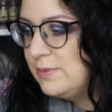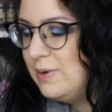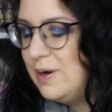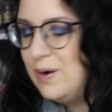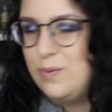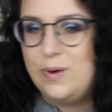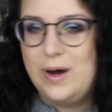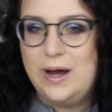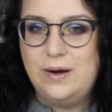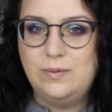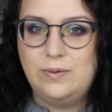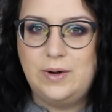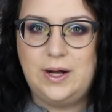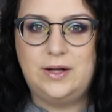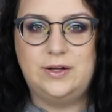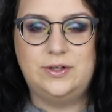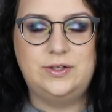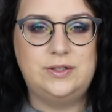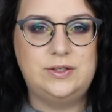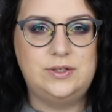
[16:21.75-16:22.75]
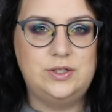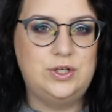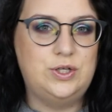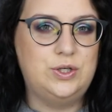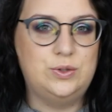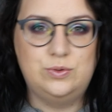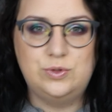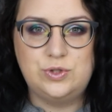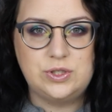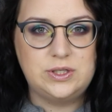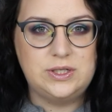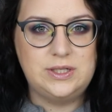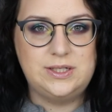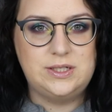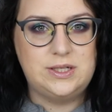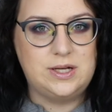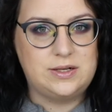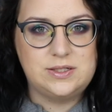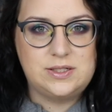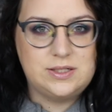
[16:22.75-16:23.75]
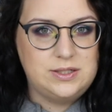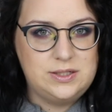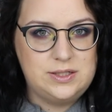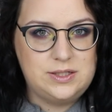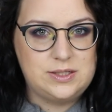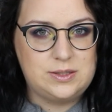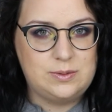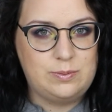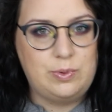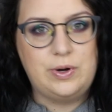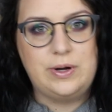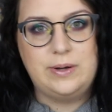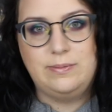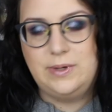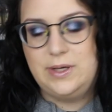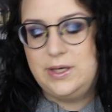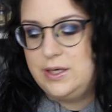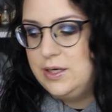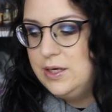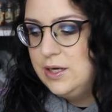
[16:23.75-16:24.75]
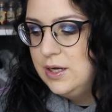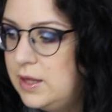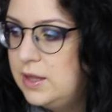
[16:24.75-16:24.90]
but Wet n Wild usually doesn't disappoint me.